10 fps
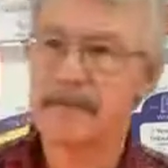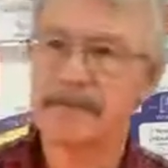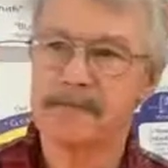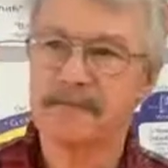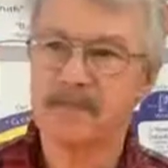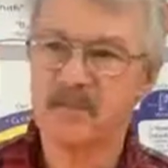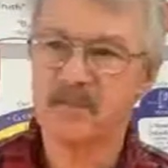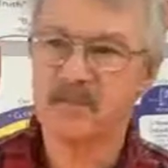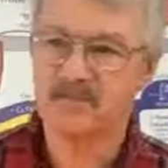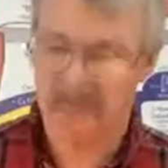
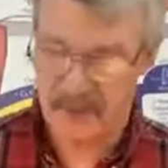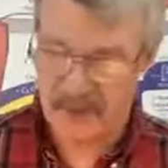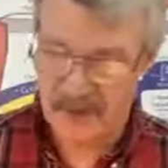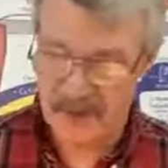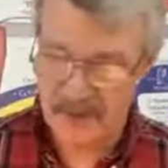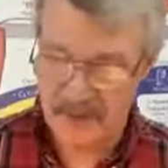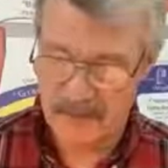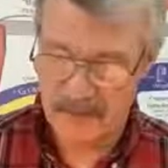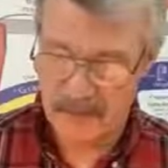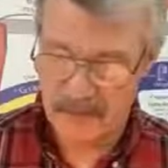
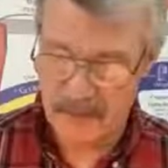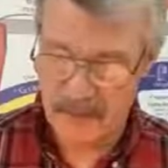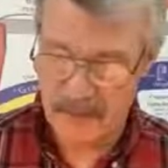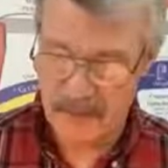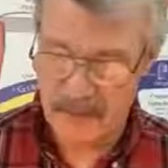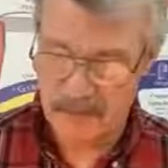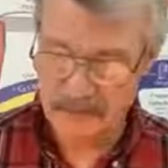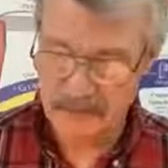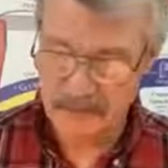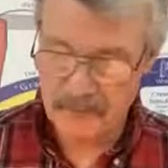
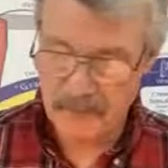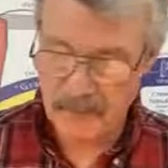Nothing is said.